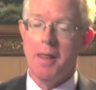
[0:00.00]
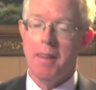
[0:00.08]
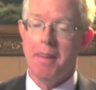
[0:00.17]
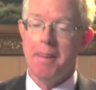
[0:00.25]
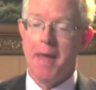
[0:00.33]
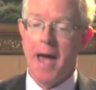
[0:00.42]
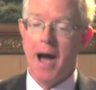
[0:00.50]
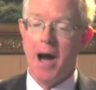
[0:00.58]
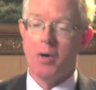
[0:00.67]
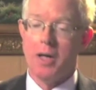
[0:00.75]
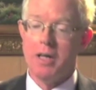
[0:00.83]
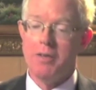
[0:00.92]

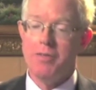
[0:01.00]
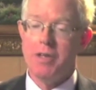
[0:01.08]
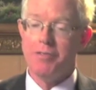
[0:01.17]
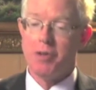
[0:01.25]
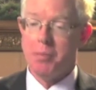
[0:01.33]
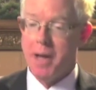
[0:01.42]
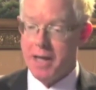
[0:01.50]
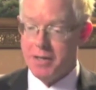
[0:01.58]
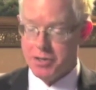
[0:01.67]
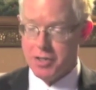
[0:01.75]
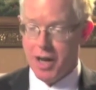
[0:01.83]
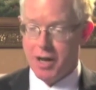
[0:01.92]
Now, even if you're paid a
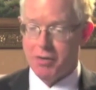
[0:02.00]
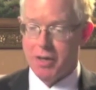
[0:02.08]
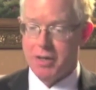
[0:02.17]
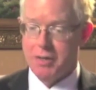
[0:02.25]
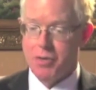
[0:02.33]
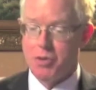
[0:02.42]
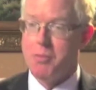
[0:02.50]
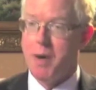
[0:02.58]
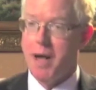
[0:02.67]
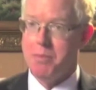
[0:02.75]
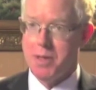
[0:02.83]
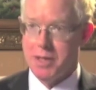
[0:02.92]
salary, you
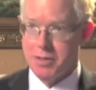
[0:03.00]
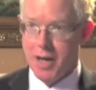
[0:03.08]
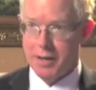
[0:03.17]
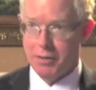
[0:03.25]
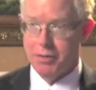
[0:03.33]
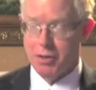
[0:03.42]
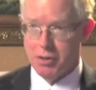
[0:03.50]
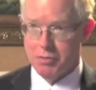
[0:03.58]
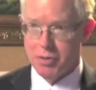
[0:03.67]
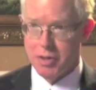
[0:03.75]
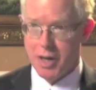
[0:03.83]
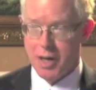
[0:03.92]
might be entitled to
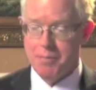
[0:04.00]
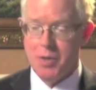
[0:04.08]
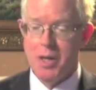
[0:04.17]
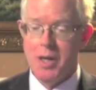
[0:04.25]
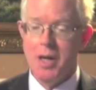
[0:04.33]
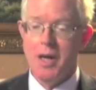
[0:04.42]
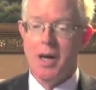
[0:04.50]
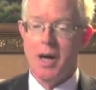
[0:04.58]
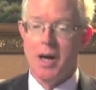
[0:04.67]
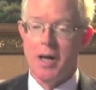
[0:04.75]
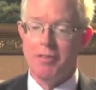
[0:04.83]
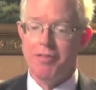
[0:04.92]
overtime.
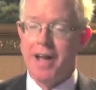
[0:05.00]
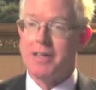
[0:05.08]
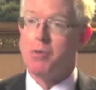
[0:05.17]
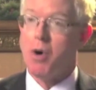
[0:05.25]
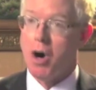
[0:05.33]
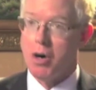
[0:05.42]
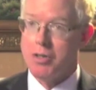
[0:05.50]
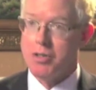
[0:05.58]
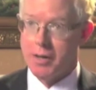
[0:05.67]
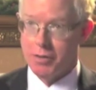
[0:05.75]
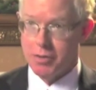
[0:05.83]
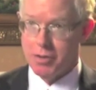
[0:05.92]
In fact, you are
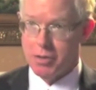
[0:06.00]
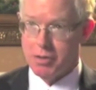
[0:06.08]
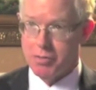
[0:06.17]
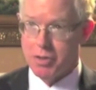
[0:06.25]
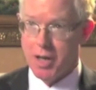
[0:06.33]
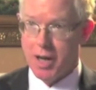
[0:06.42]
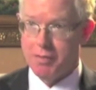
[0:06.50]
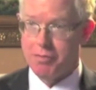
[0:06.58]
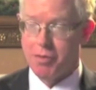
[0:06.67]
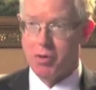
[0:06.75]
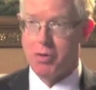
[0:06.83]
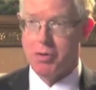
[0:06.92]
entitled to overtime
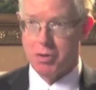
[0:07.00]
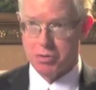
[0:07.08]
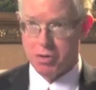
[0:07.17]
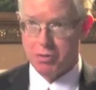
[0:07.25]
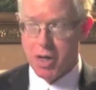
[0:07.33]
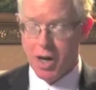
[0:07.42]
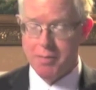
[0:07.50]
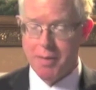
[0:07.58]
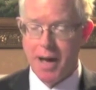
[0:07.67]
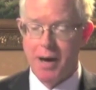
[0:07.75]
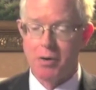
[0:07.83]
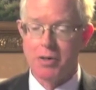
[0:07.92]
for those overtime
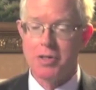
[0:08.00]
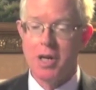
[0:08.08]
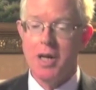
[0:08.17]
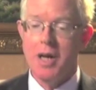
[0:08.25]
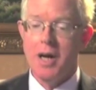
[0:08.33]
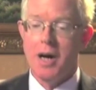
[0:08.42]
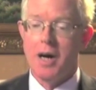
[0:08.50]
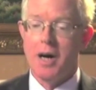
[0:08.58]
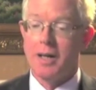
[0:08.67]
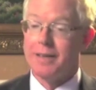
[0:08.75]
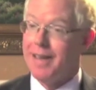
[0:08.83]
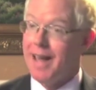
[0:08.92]
hours
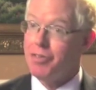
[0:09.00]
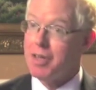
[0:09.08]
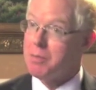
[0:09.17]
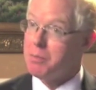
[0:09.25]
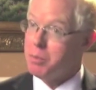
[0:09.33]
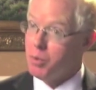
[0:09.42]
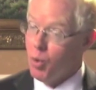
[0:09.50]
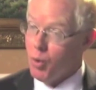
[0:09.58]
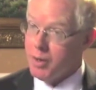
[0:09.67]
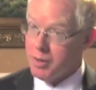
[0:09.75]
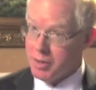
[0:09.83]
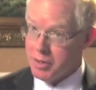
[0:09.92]
unless the
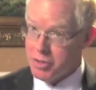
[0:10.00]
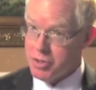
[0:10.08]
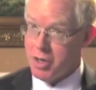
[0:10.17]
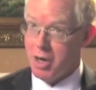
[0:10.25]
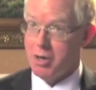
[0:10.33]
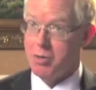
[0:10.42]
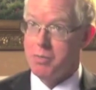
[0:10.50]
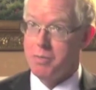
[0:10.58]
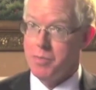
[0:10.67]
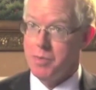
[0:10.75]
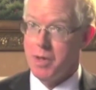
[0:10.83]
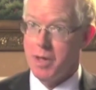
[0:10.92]
employer can show,
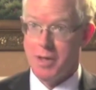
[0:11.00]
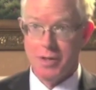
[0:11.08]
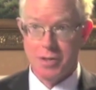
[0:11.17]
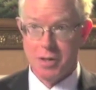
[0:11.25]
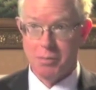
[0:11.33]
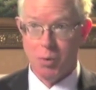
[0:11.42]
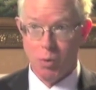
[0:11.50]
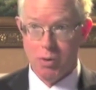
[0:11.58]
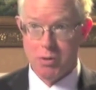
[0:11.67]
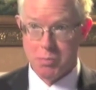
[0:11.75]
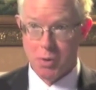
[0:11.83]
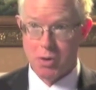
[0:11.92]
and it's the
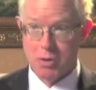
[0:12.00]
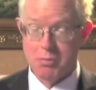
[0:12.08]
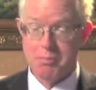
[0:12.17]
employer's burden,